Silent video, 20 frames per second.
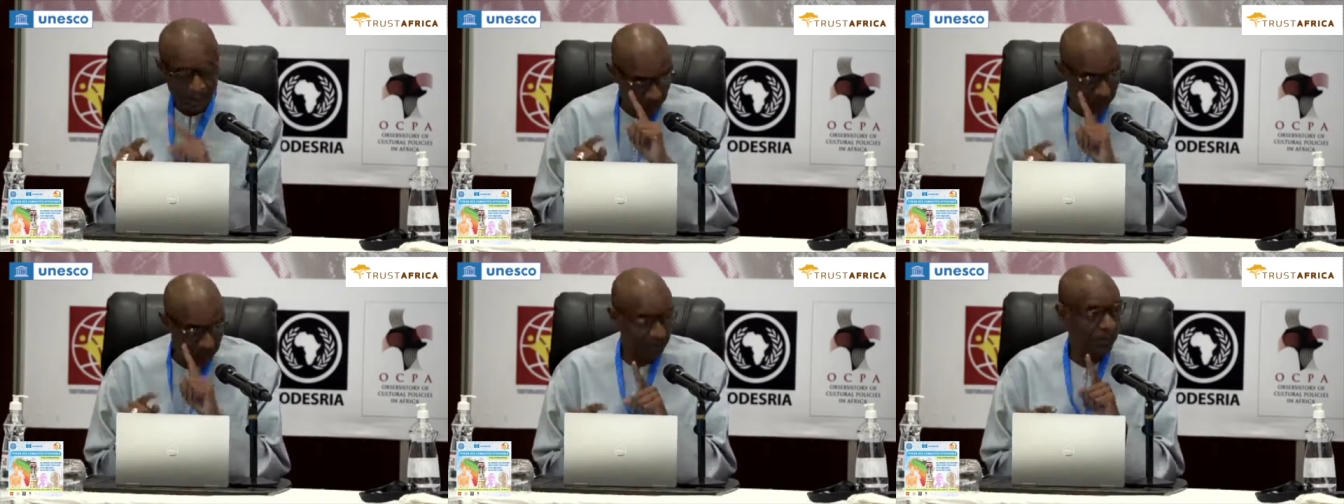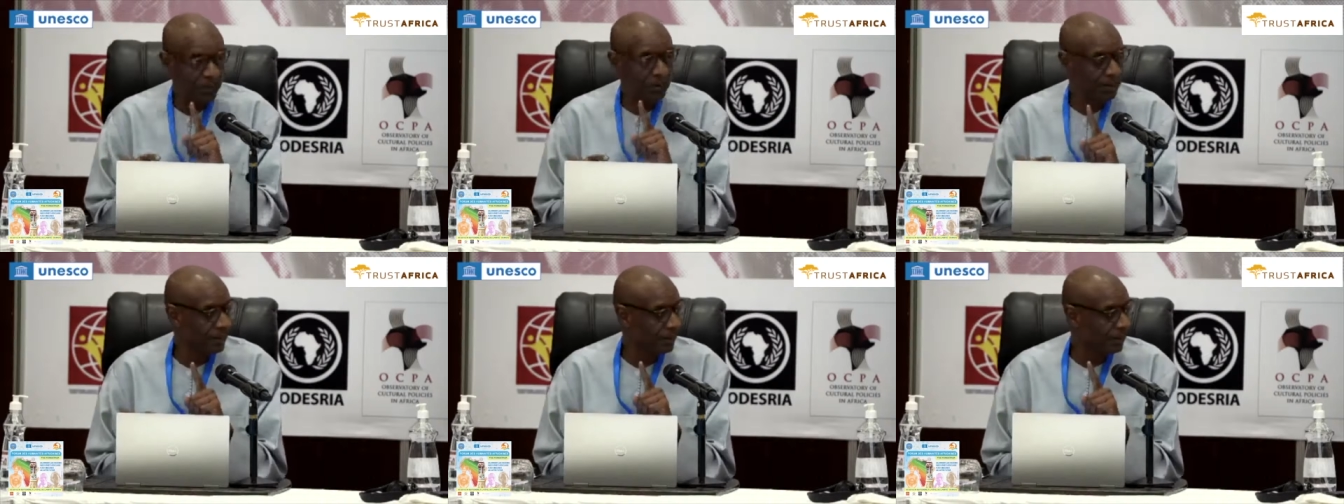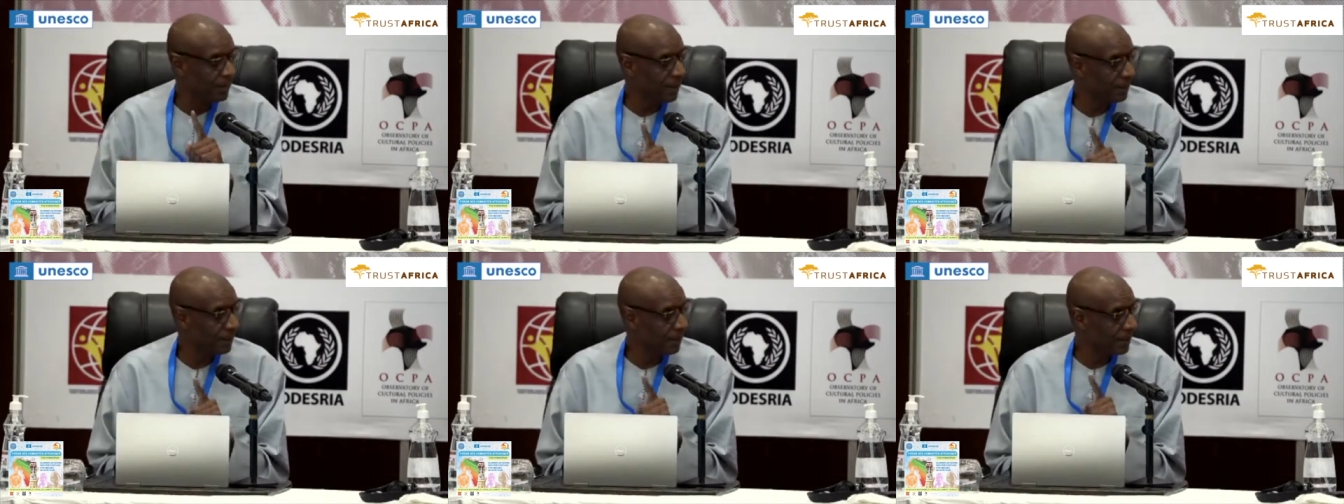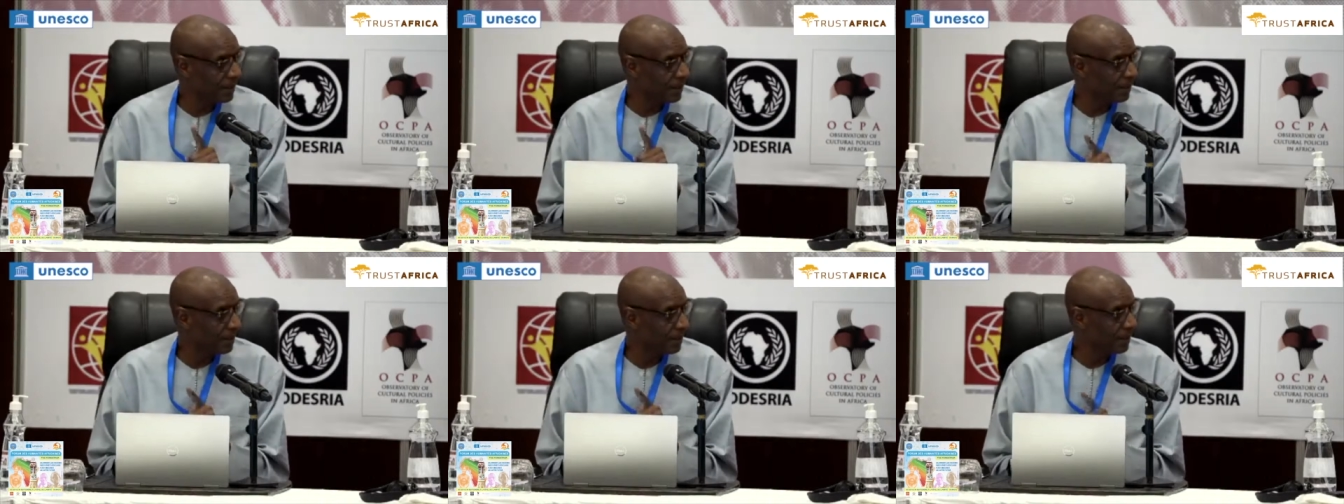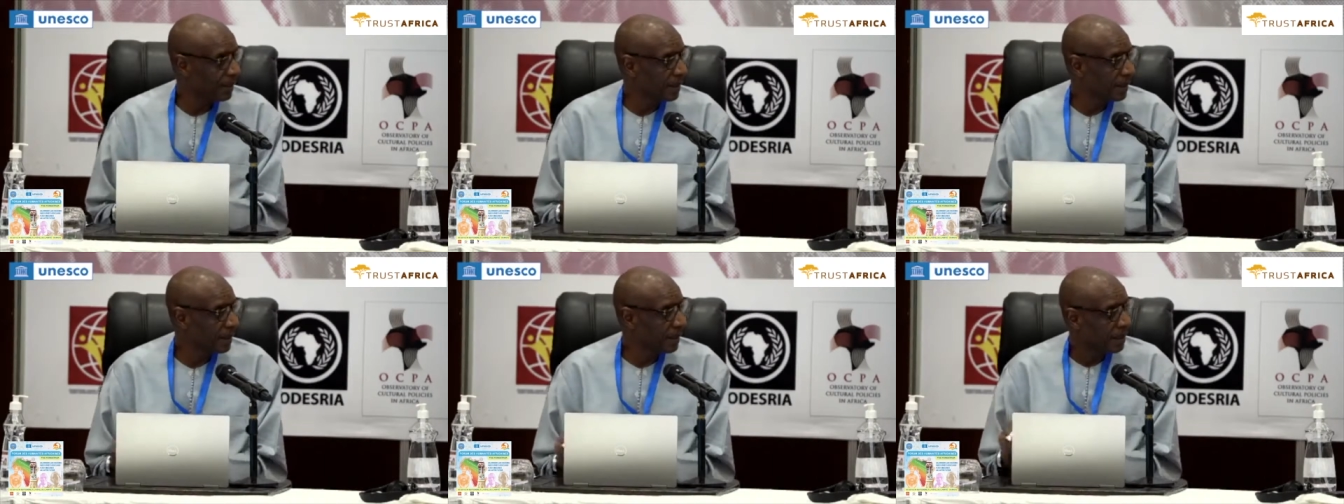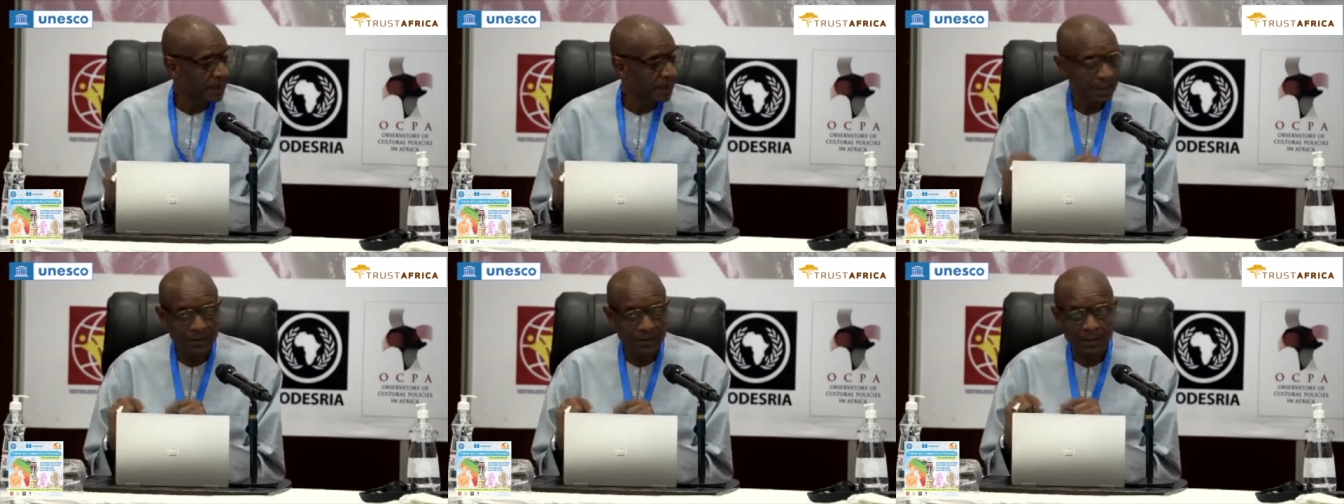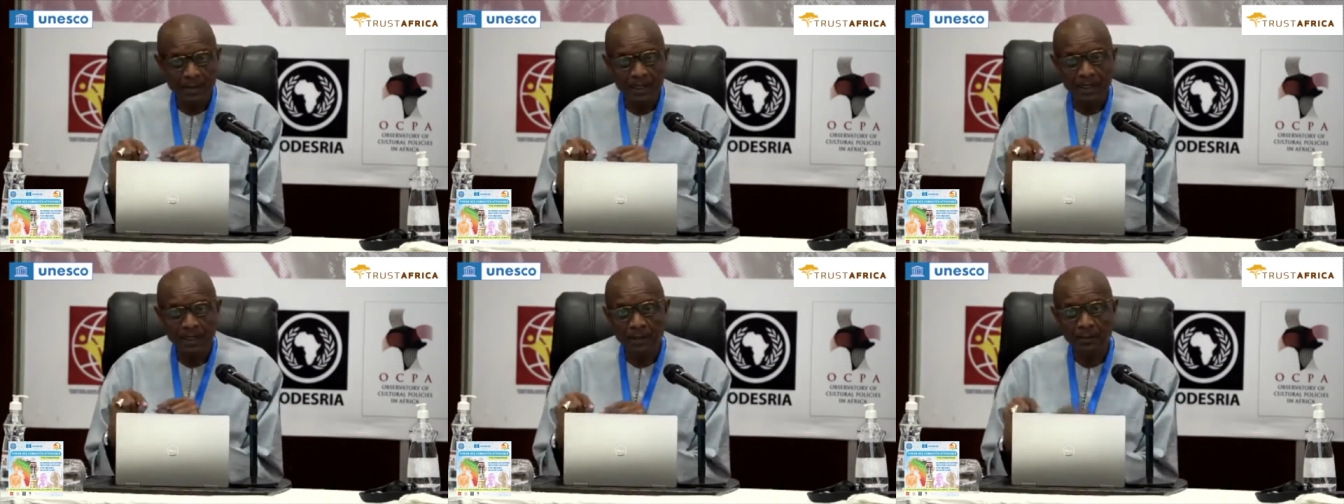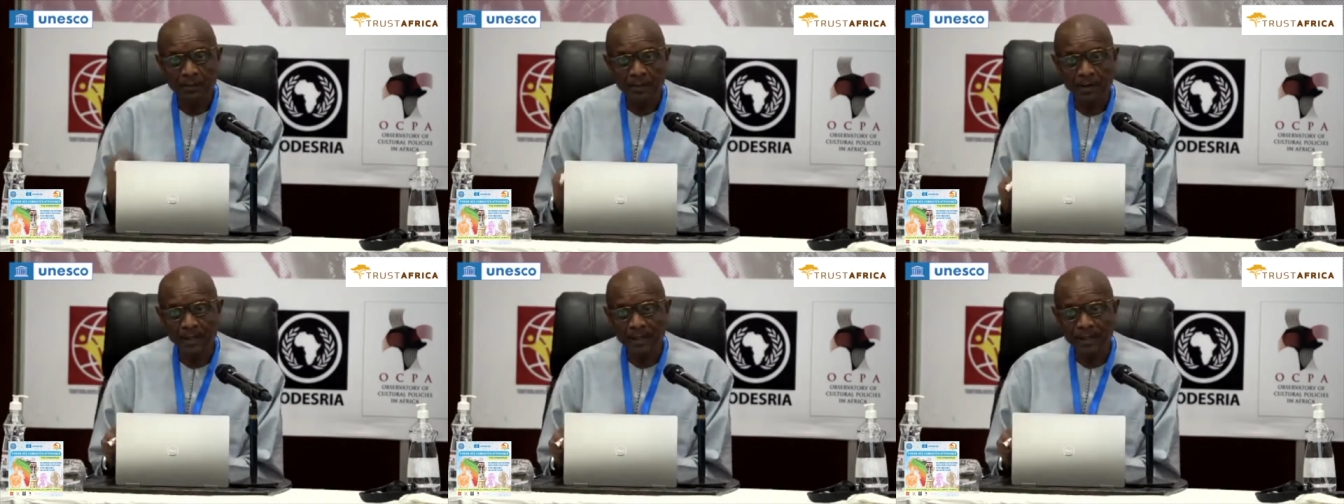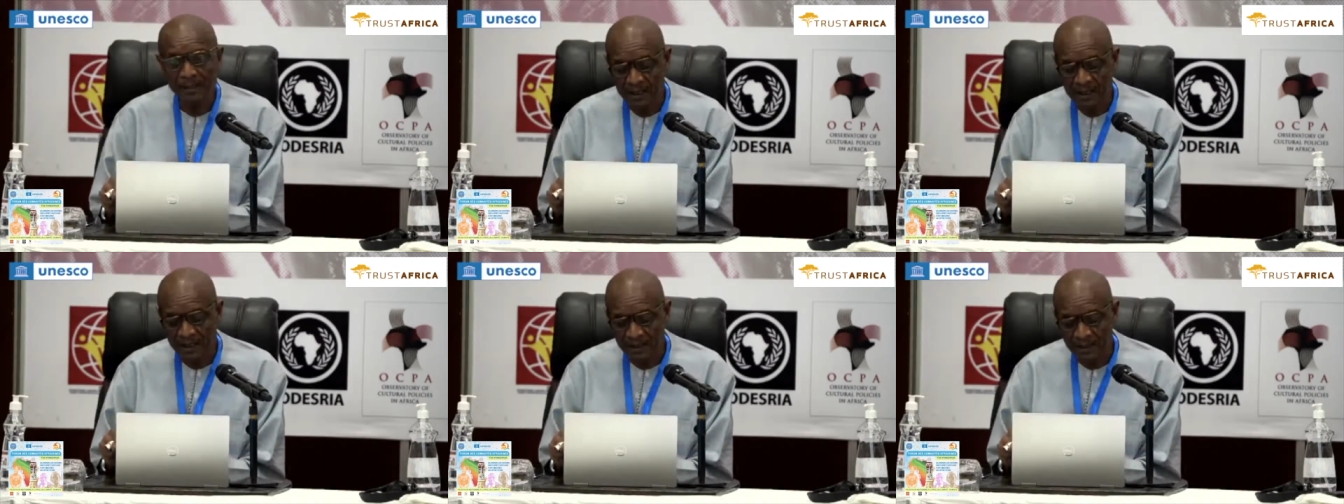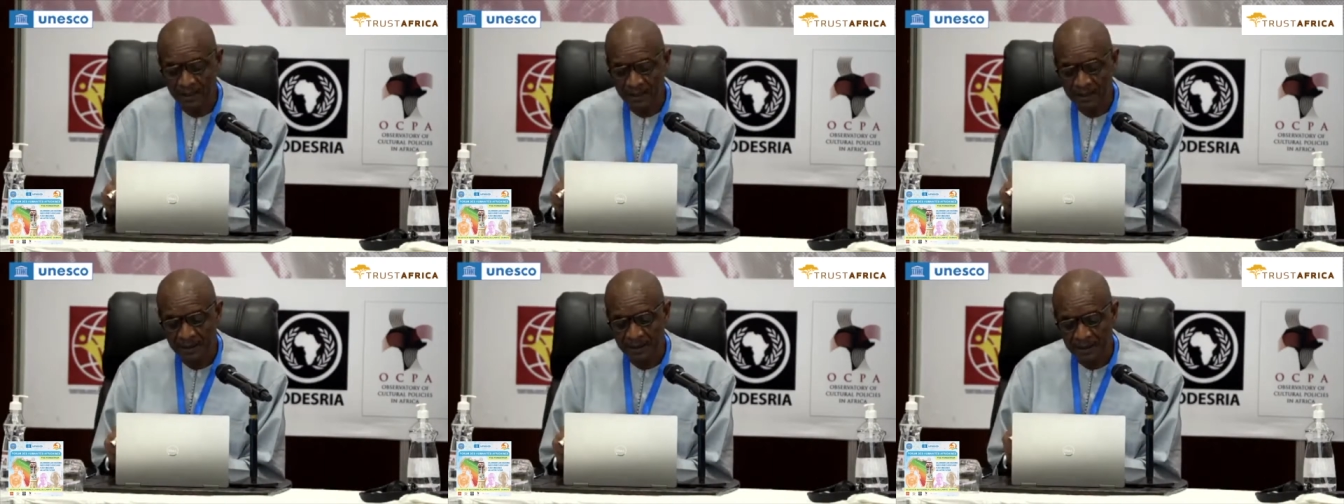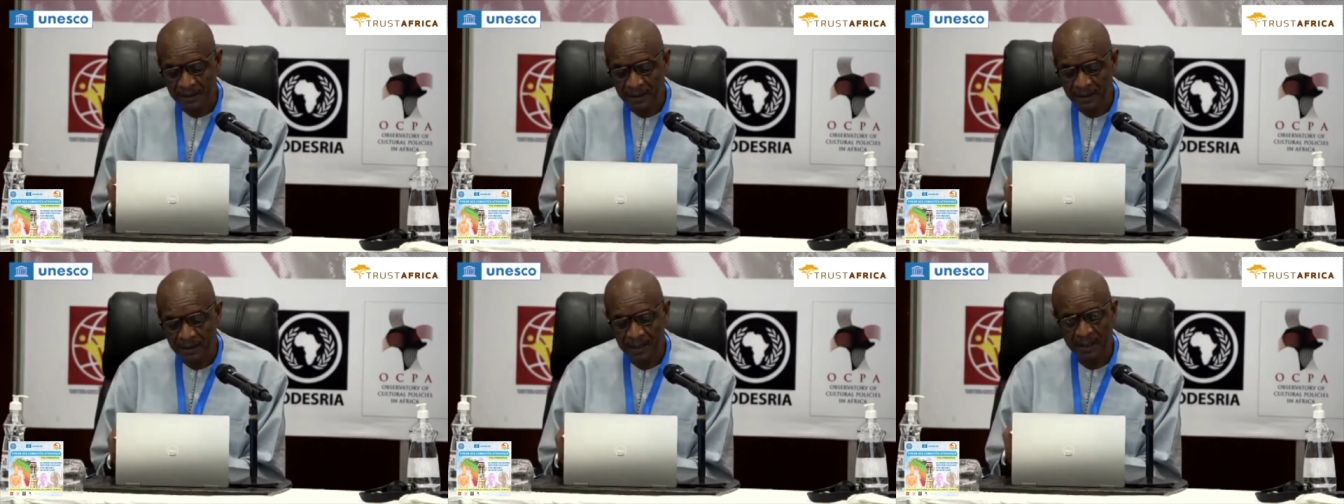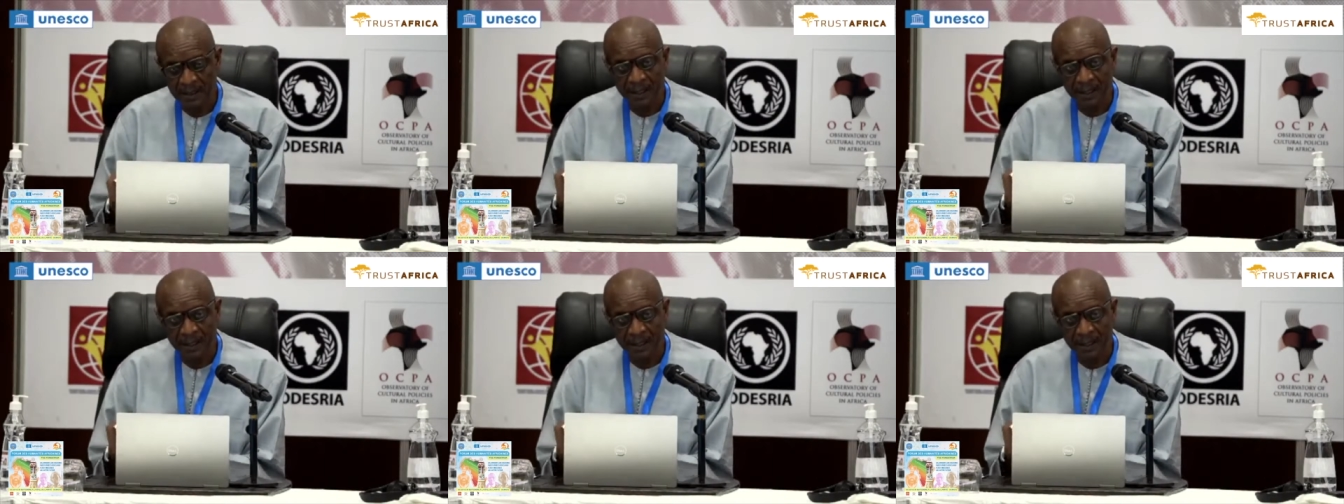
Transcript: woman, for that matter. Now, the, the important thing is uh,